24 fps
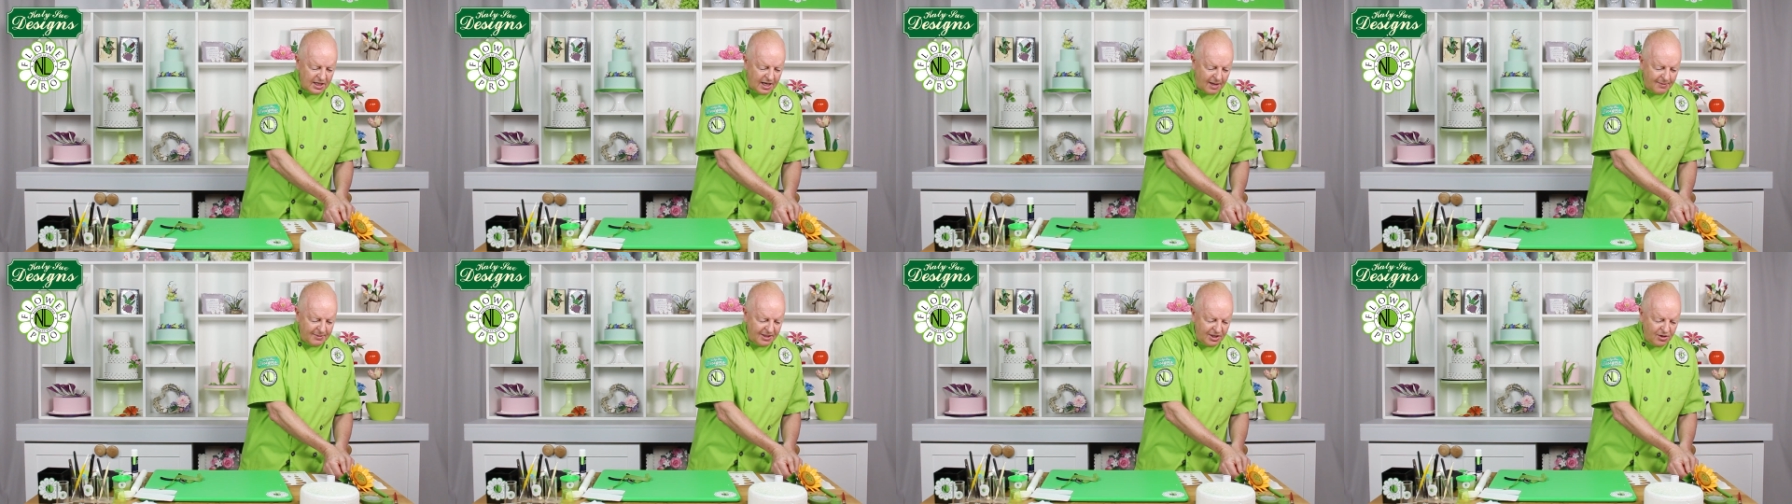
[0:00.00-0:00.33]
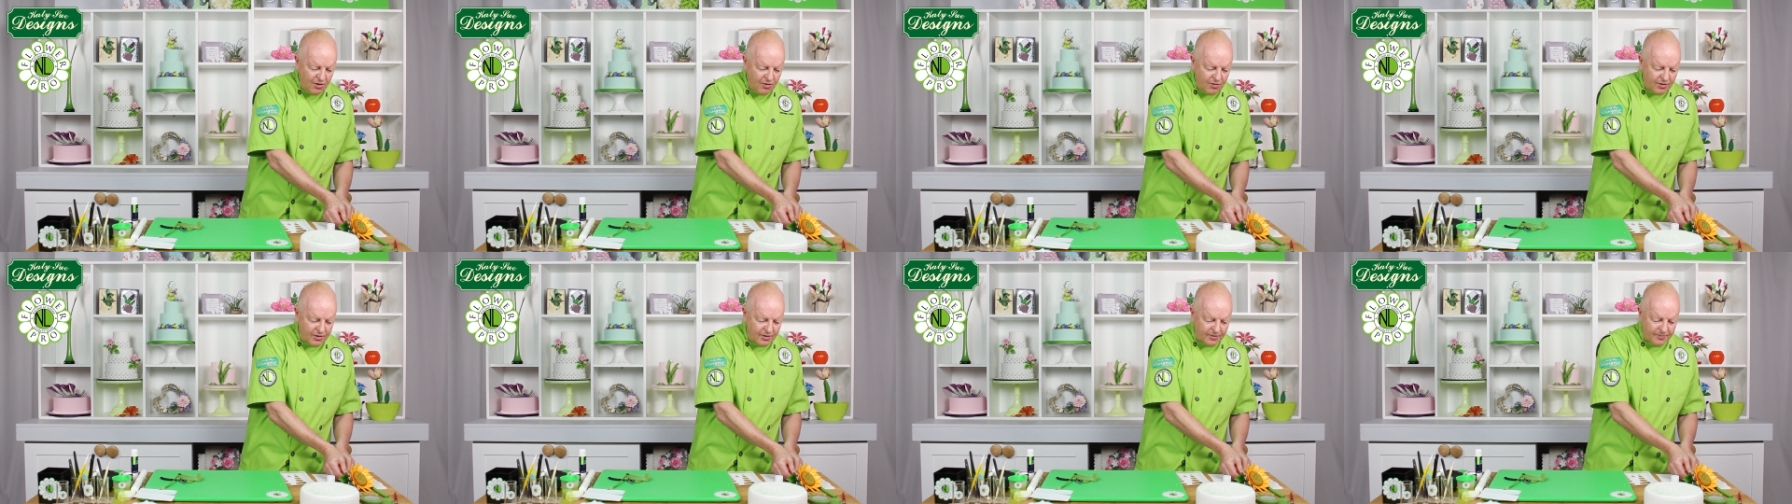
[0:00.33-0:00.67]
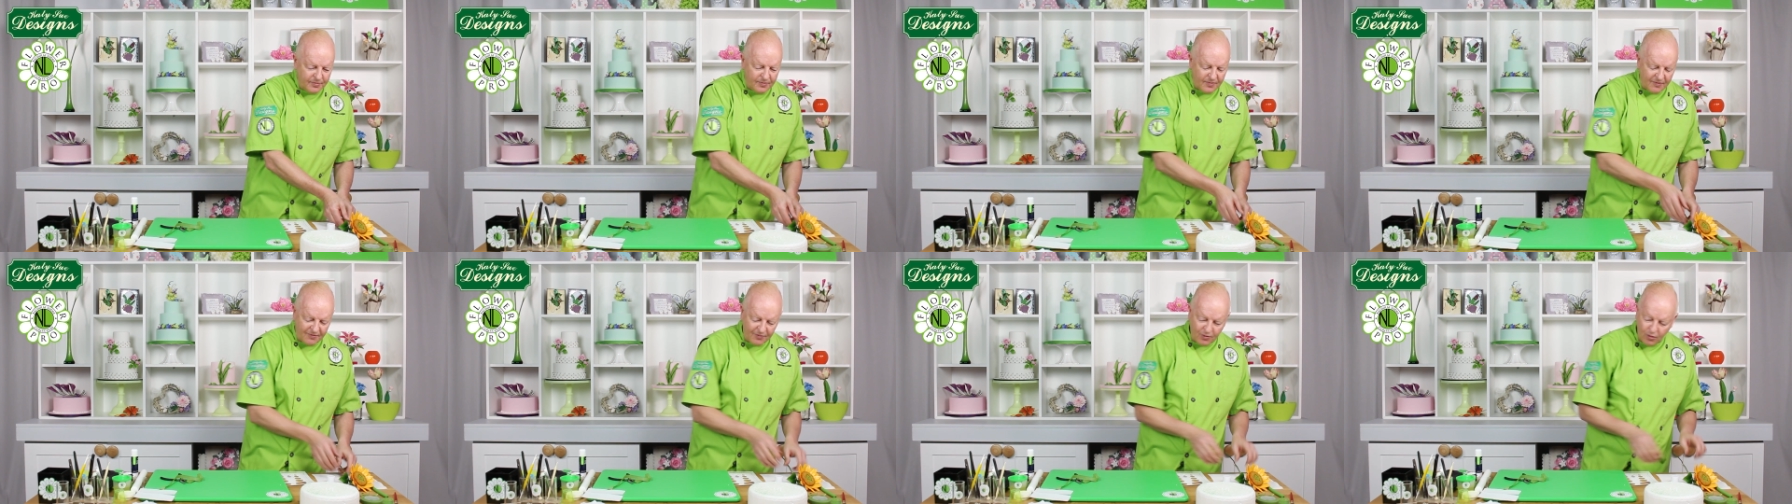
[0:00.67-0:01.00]
I mean, you
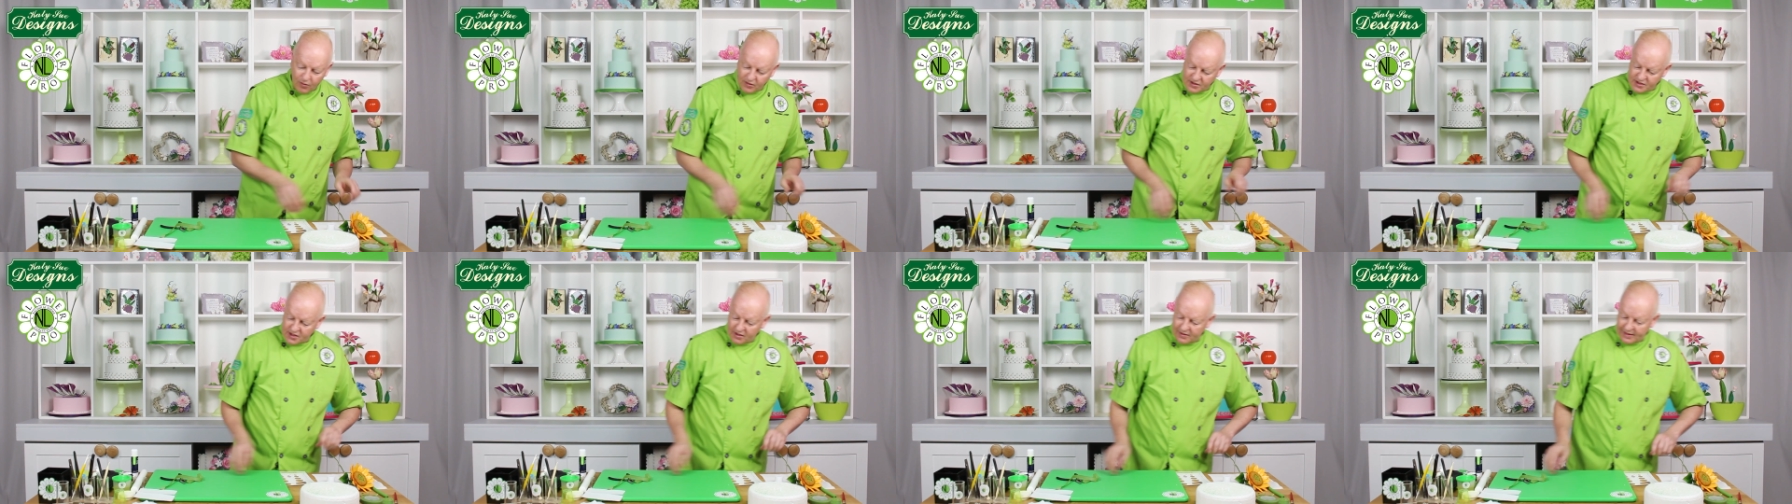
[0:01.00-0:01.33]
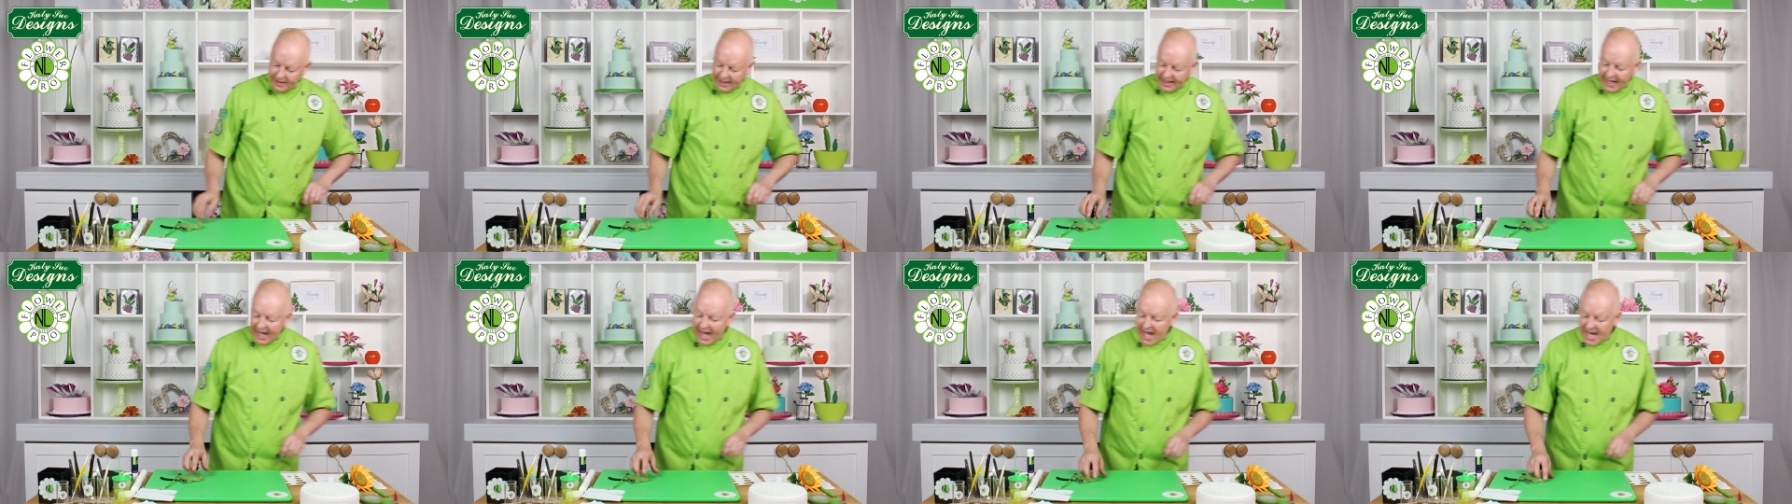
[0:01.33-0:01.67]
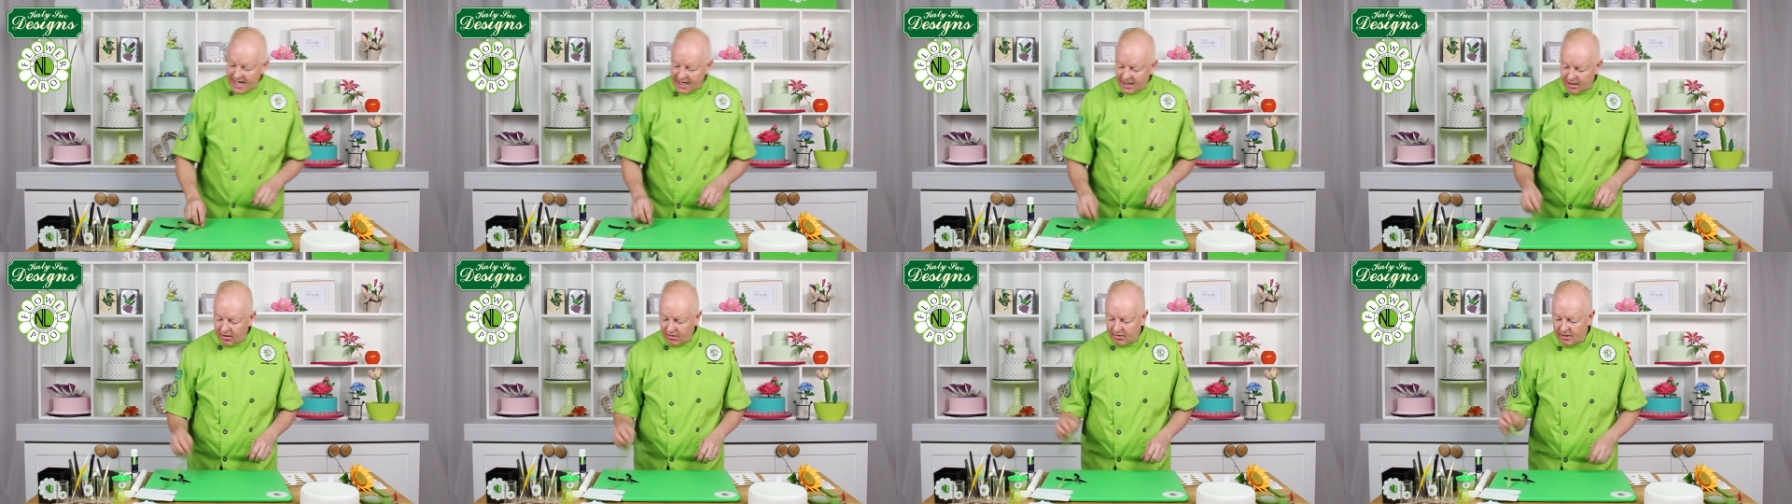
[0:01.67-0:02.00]
could, of course, on a cake,